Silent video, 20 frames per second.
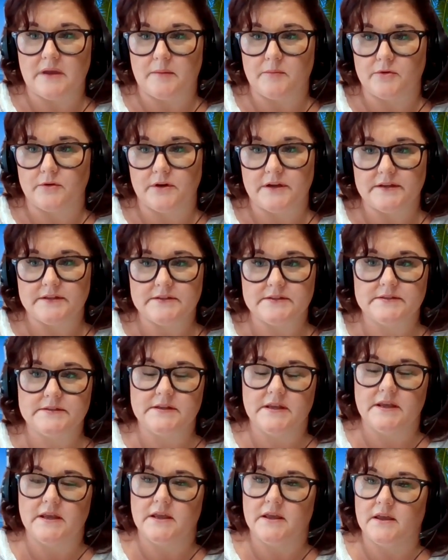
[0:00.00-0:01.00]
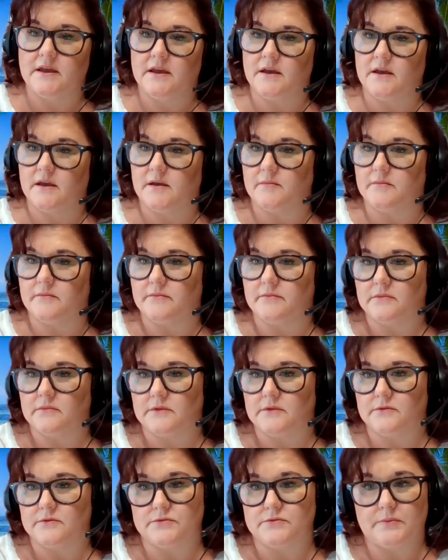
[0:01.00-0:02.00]
Memories.
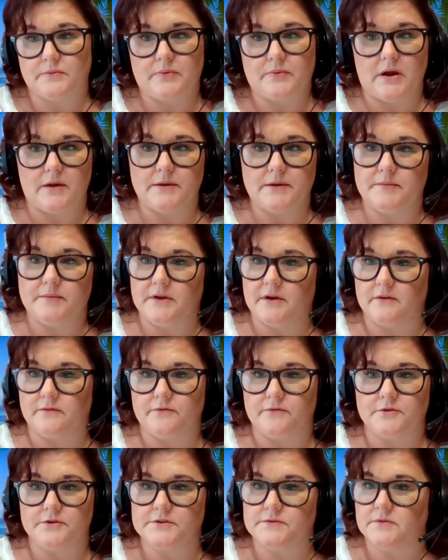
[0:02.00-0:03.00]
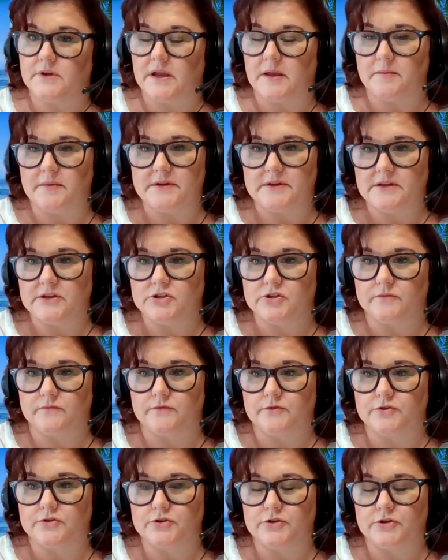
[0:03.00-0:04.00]
Those would probably be our first
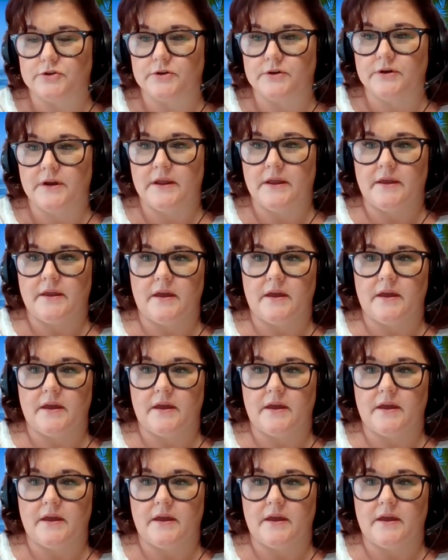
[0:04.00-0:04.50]
recommendation for sure.